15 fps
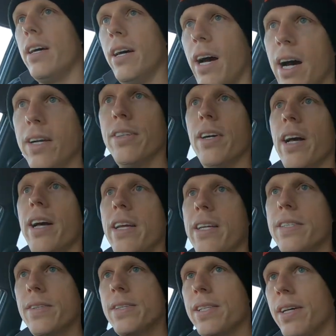100
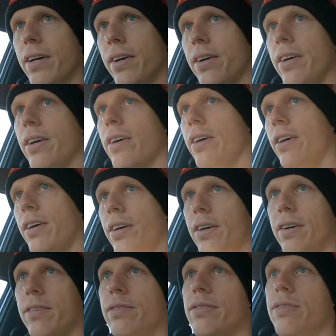acres or so
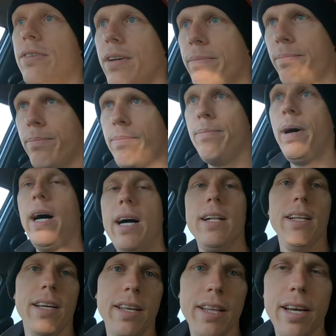of
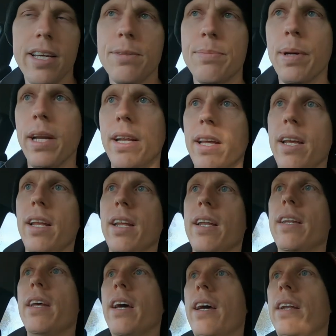barley that has been
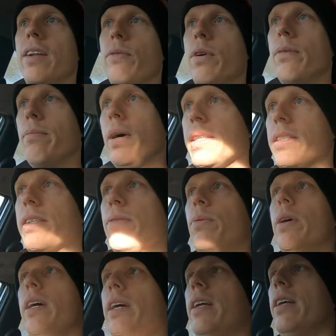inundated with mustard
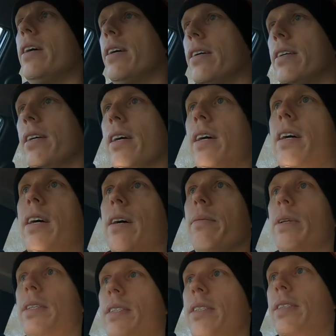weed.
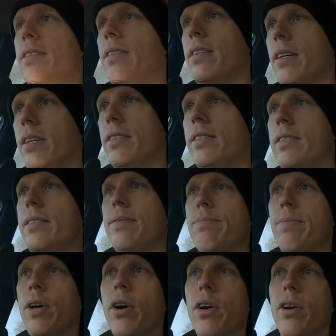It's
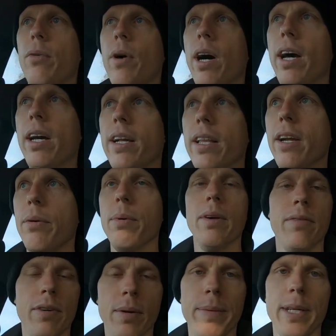gotten away a little
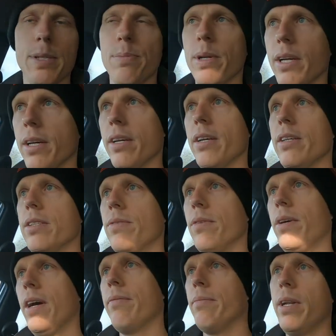bit from us because we
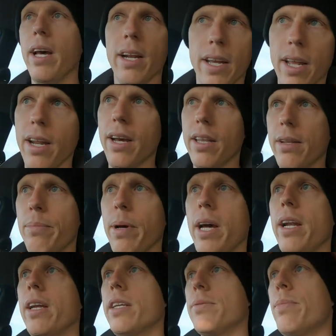haven't been able to get out in the
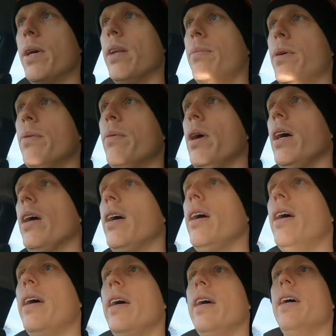paddock, it's been a bit wet.
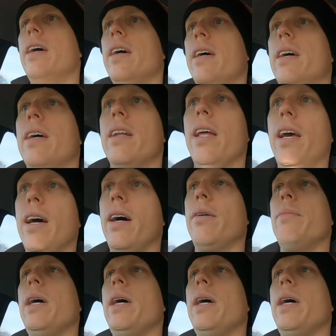Now,